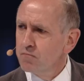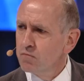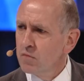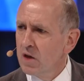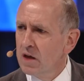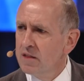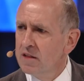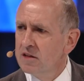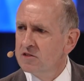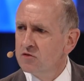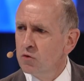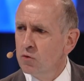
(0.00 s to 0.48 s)

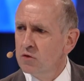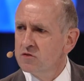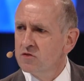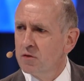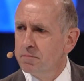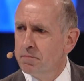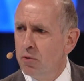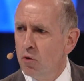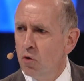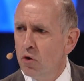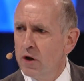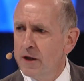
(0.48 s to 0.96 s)
there's always a
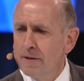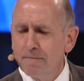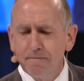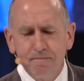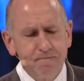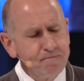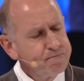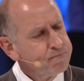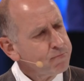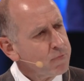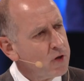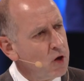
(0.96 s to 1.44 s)
point
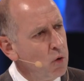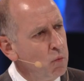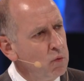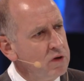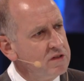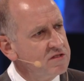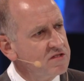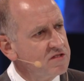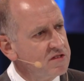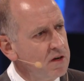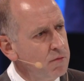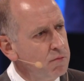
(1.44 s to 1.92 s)
when
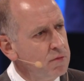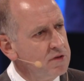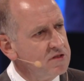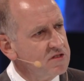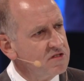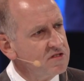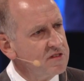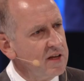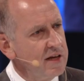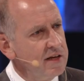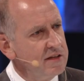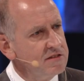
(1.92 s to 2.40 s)
someone
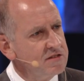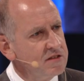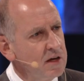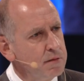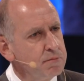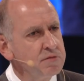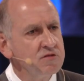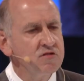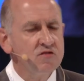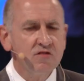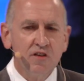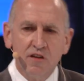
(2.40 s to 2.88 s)
stands up
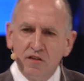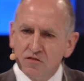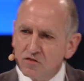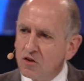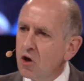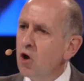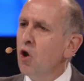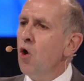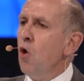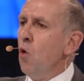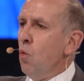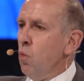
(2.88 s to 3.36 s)
and says,
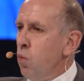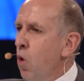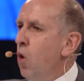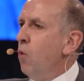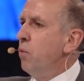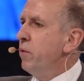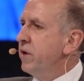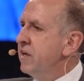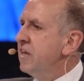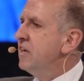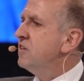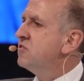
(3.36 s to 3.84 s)
what we
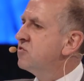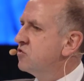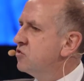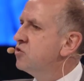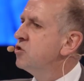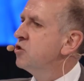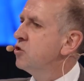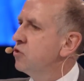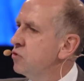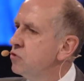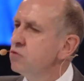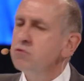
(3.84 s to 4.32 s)
need to
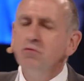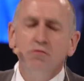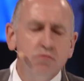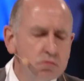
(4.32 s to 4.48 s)
do,